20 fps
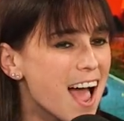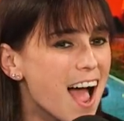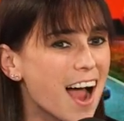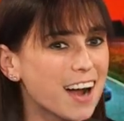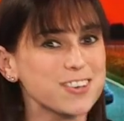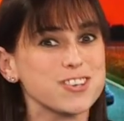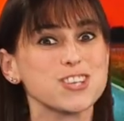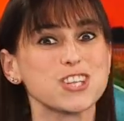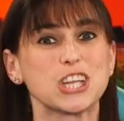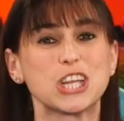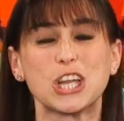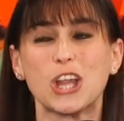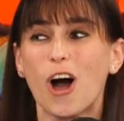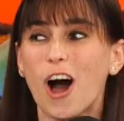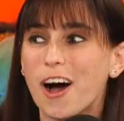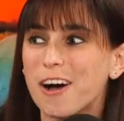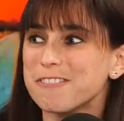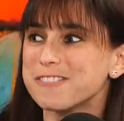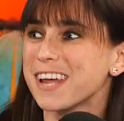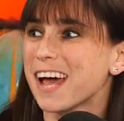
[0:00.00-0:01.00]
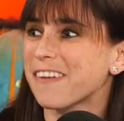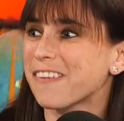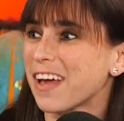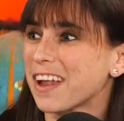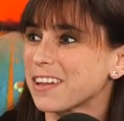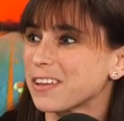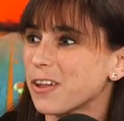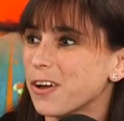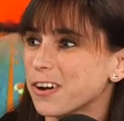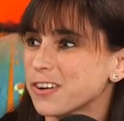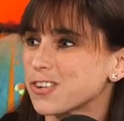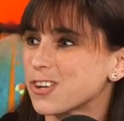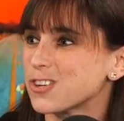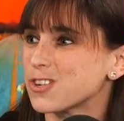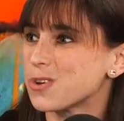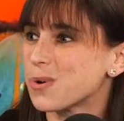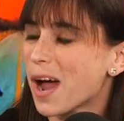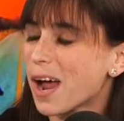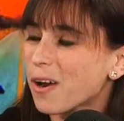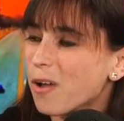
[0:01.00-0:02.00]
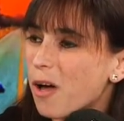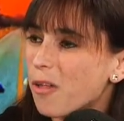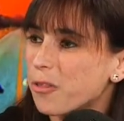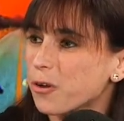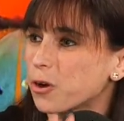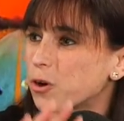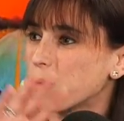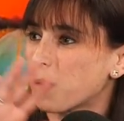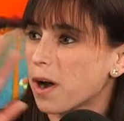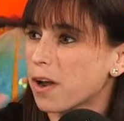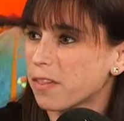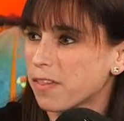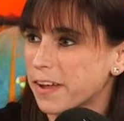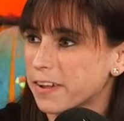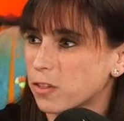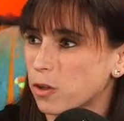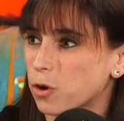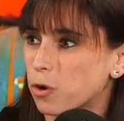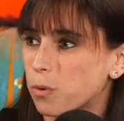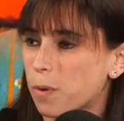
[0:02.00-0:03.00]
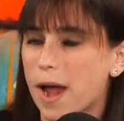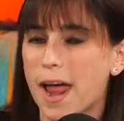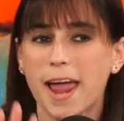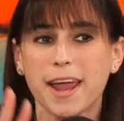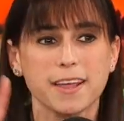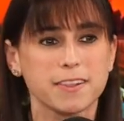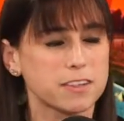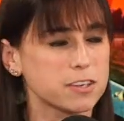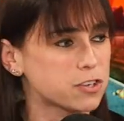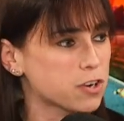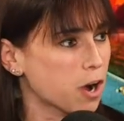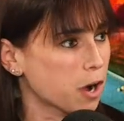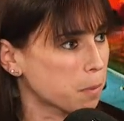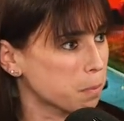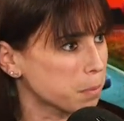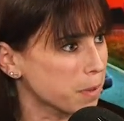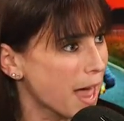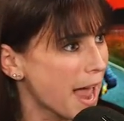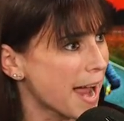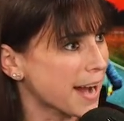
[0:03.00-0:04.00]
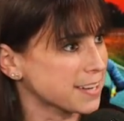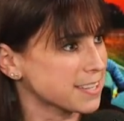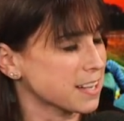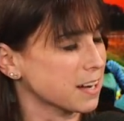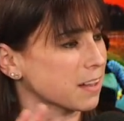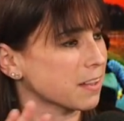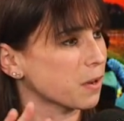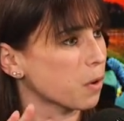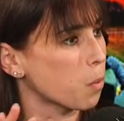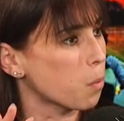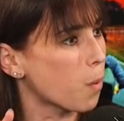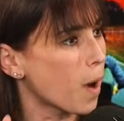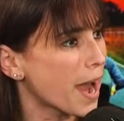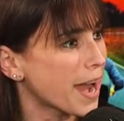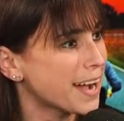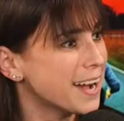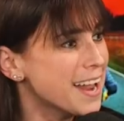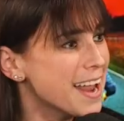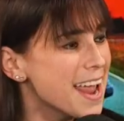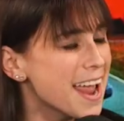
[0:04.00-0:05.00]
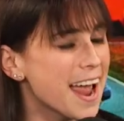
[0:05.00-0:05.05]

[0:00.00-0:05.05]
I just loved how that looked because you had all the gray, like the gray and the dark blacks and a little white.